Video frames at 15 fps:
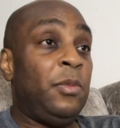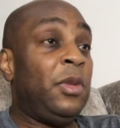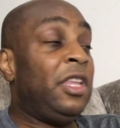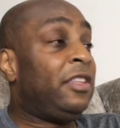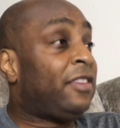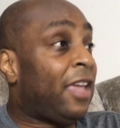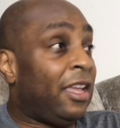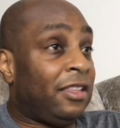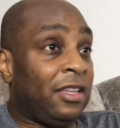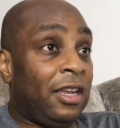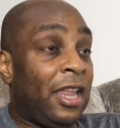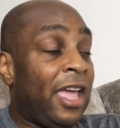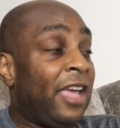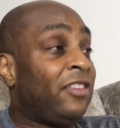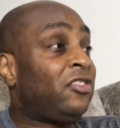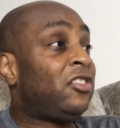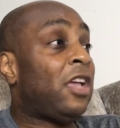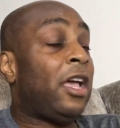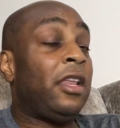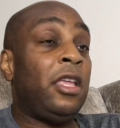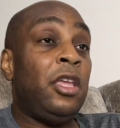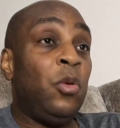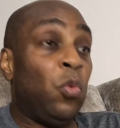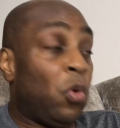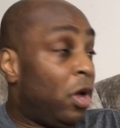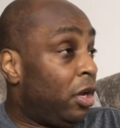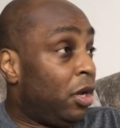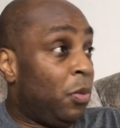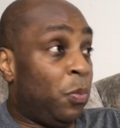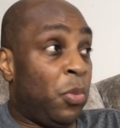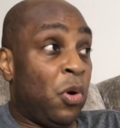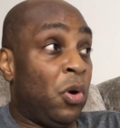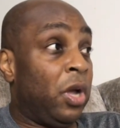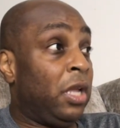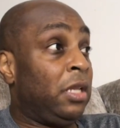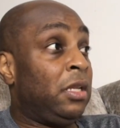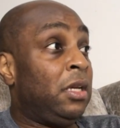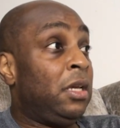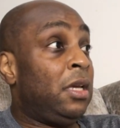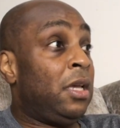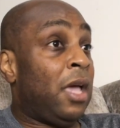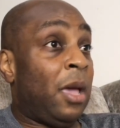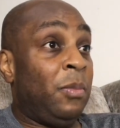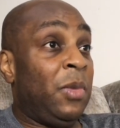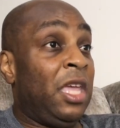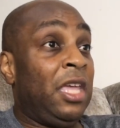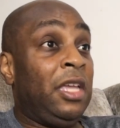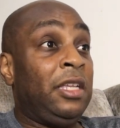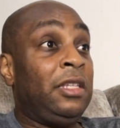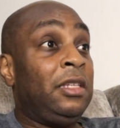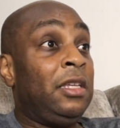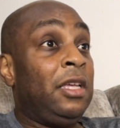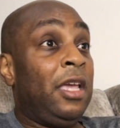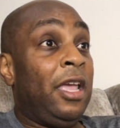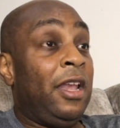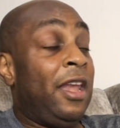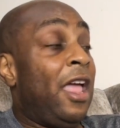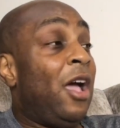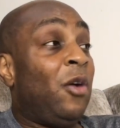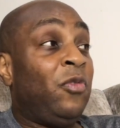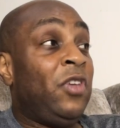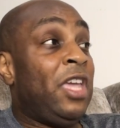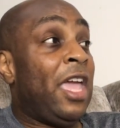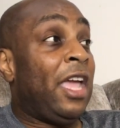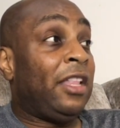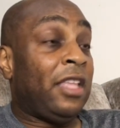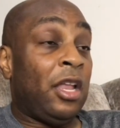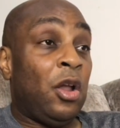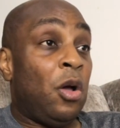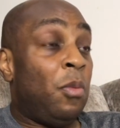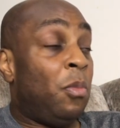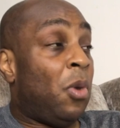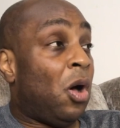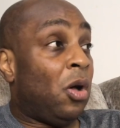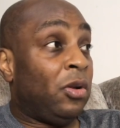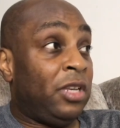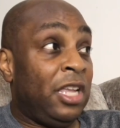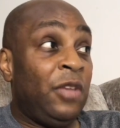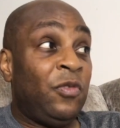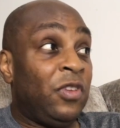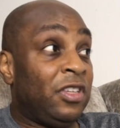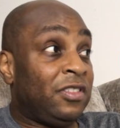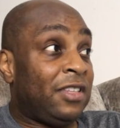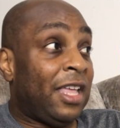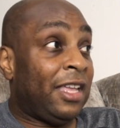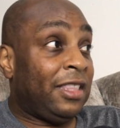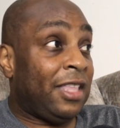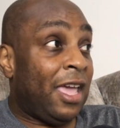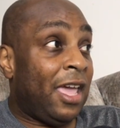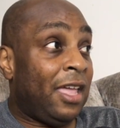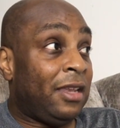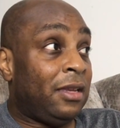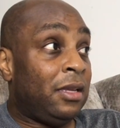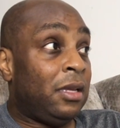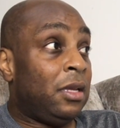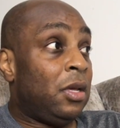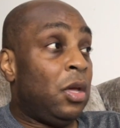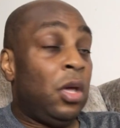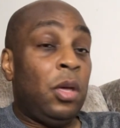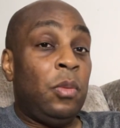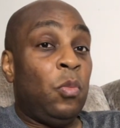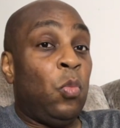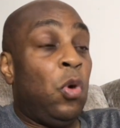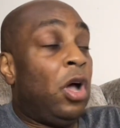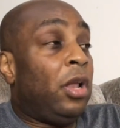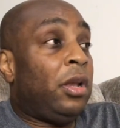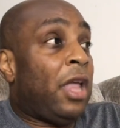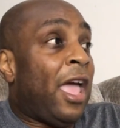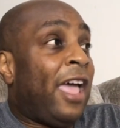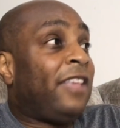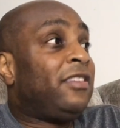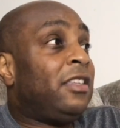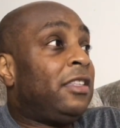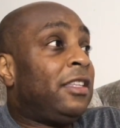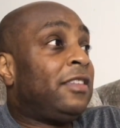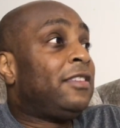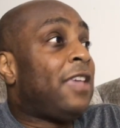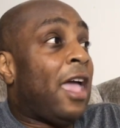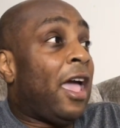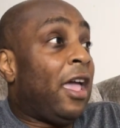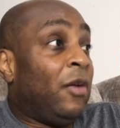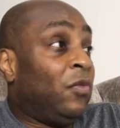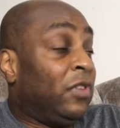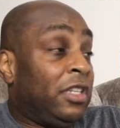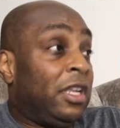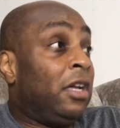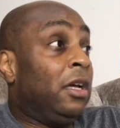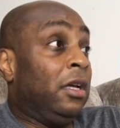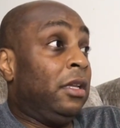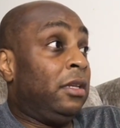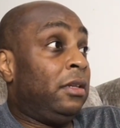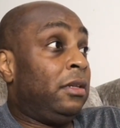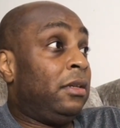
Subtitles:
And he take the last shot and he run the point. I mean, and now if he had that on-ball defense like that, what hasn't this guy ever done?